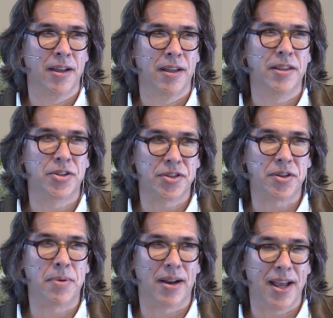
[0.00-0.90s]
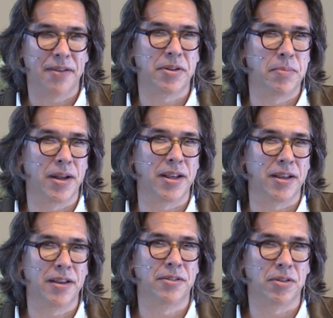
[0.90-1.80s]
that just about
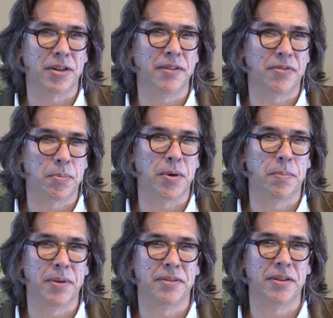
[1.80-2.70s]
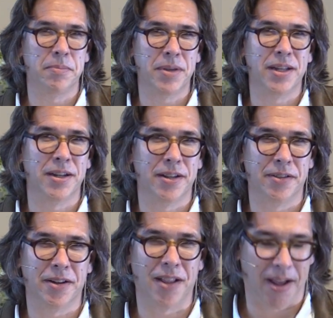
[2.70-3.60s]
everybody is looking for purpose and meaning in
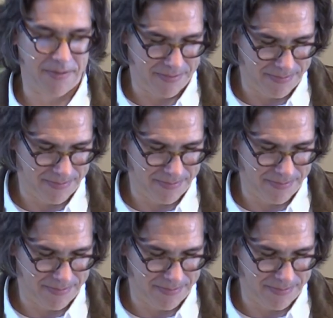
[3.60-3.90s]
their life.